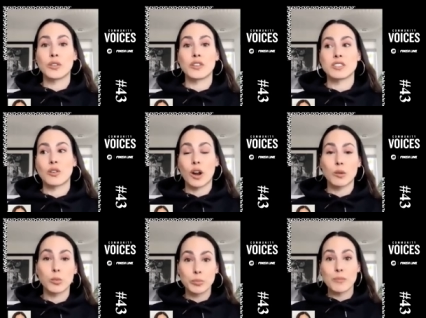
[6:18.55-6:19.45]
And there's
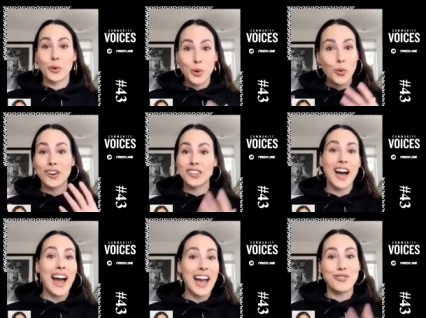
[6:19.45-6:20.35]
incredible people who are
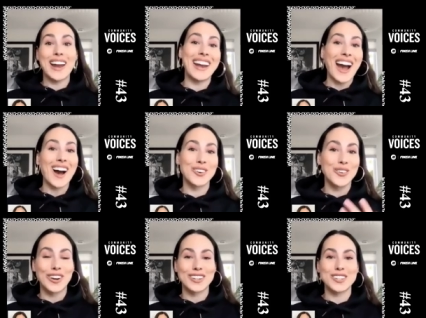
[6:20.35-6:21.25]
alive right now who
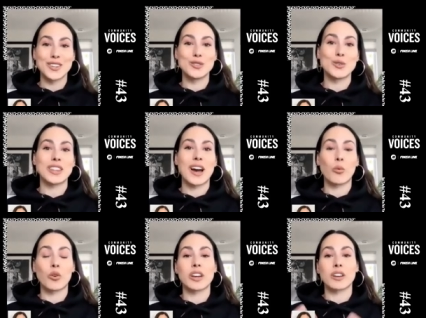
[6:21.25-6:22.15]
are, you know, doing that
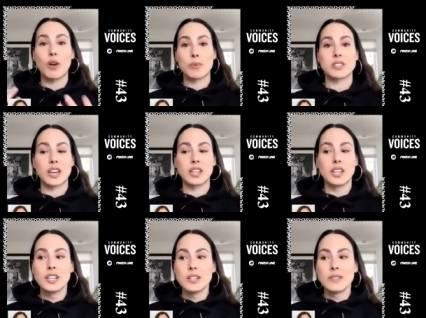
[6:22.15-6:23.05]
work and represent,
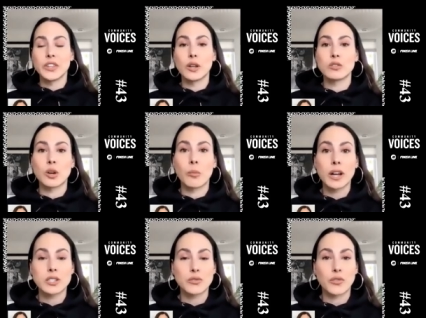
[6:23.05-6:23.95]
you know, so
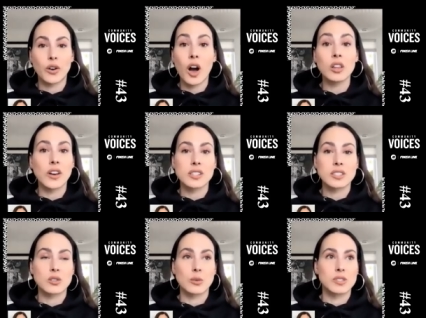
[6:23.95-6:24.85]
much for all of us
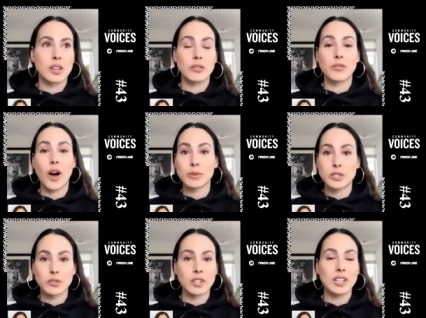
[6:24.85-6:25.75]
in terms of
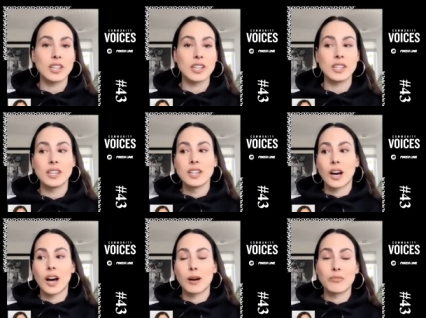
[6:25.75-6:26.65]
opportunity,
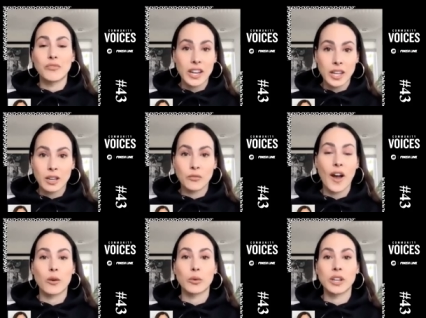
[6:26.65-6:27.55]
um, fighting for
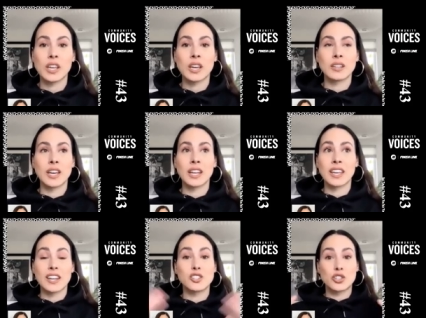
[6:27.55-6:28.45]
equity, and, and
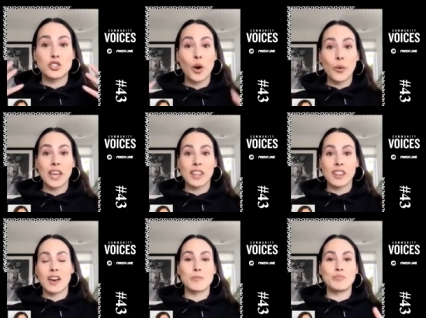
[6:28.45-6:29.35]
again, just showing
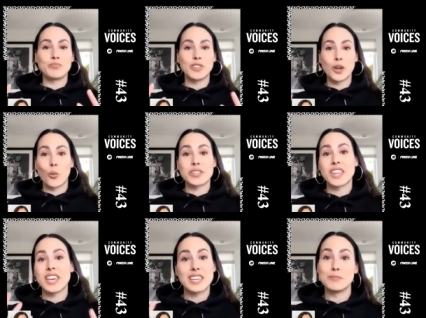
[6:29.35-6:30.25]
them, you know, what they
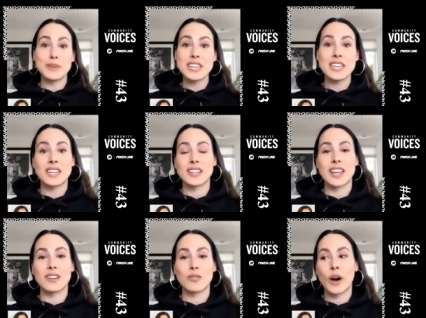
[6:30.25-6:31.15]
can be and,
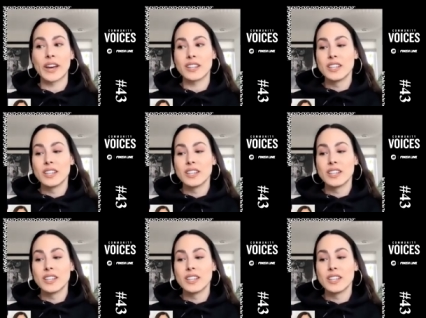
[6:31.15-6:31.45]
and what,